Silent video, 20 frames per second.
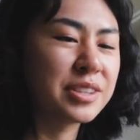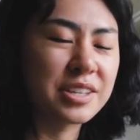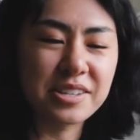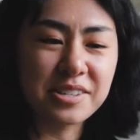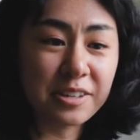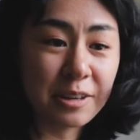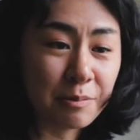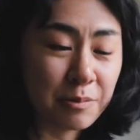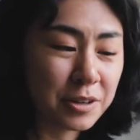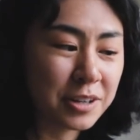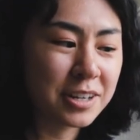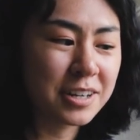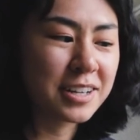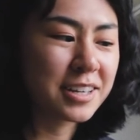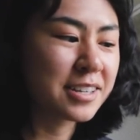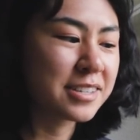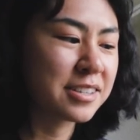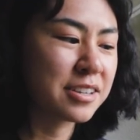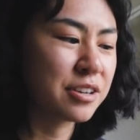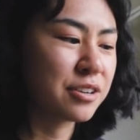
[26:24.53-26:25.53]
this
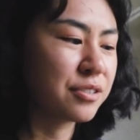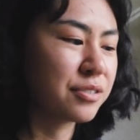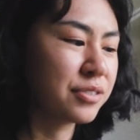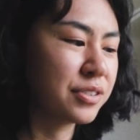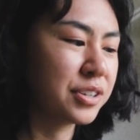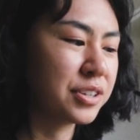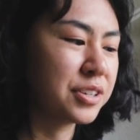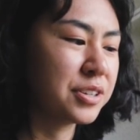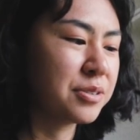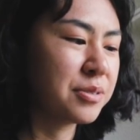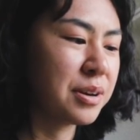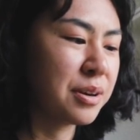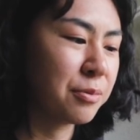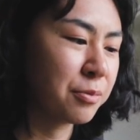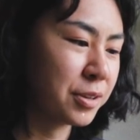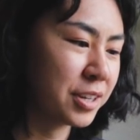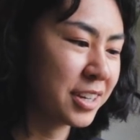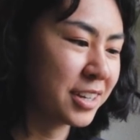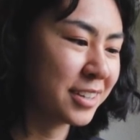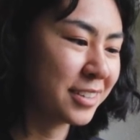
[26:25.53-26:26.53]
community is here for you, and
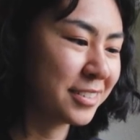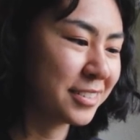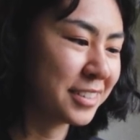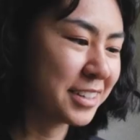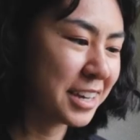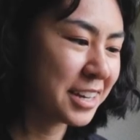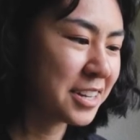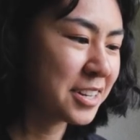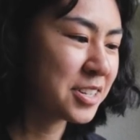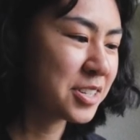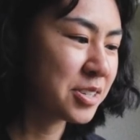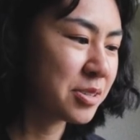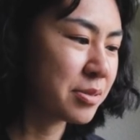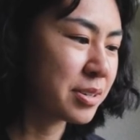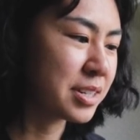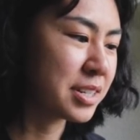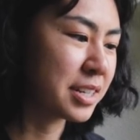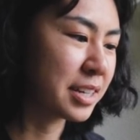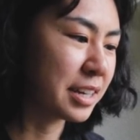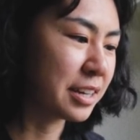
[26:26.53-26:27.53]
we can get it to
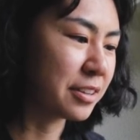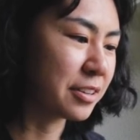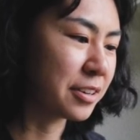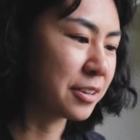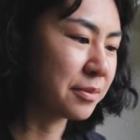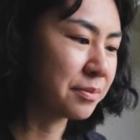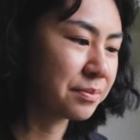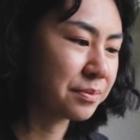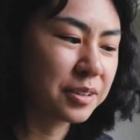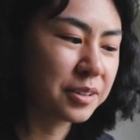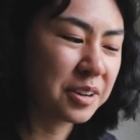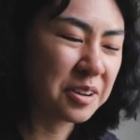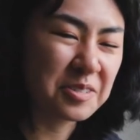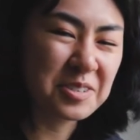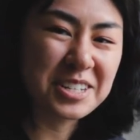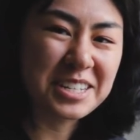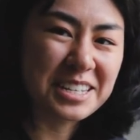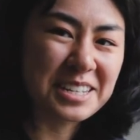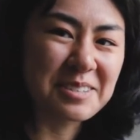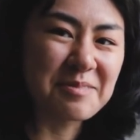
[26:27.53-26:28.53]
it together. Go
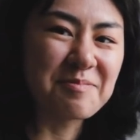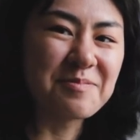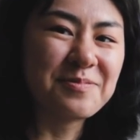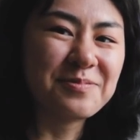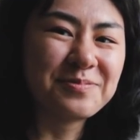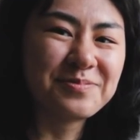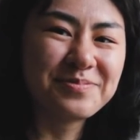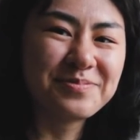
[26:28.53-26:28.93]
team.